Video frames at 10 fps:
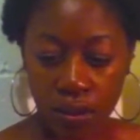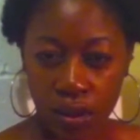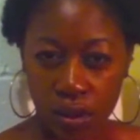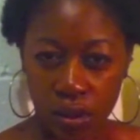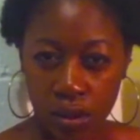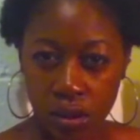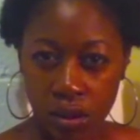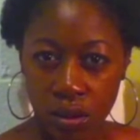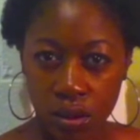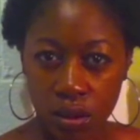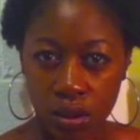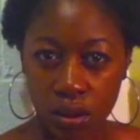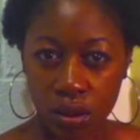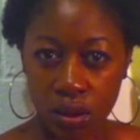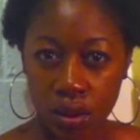These sisters
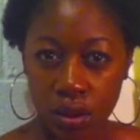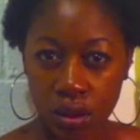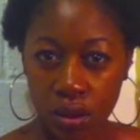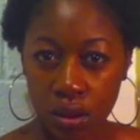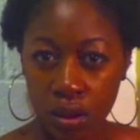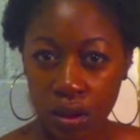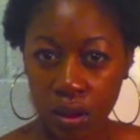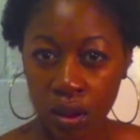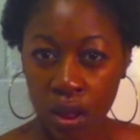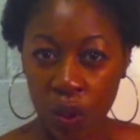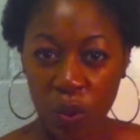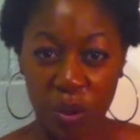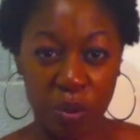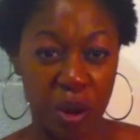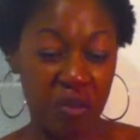
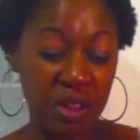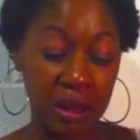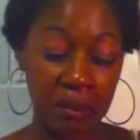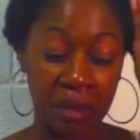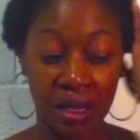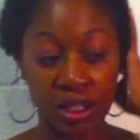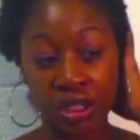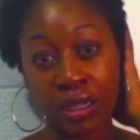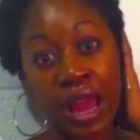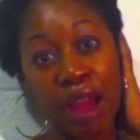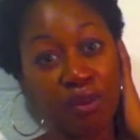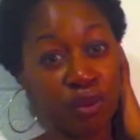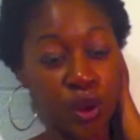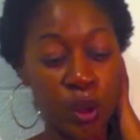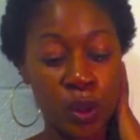with perfectly manicured
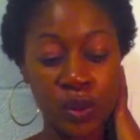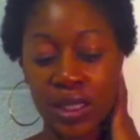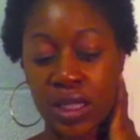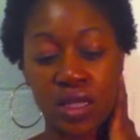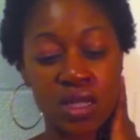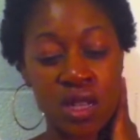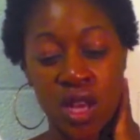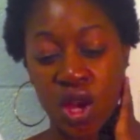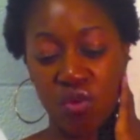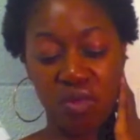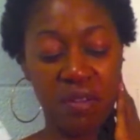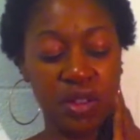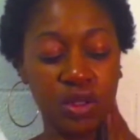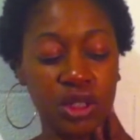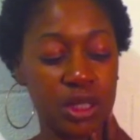afros and
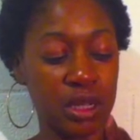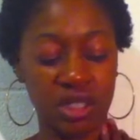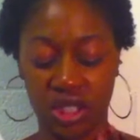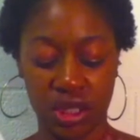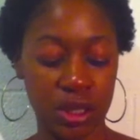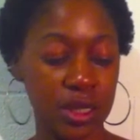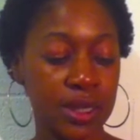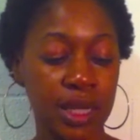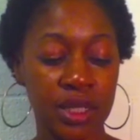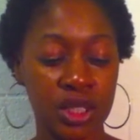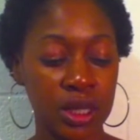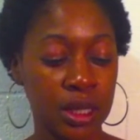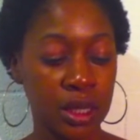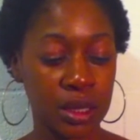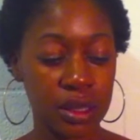revolutionary dashikis,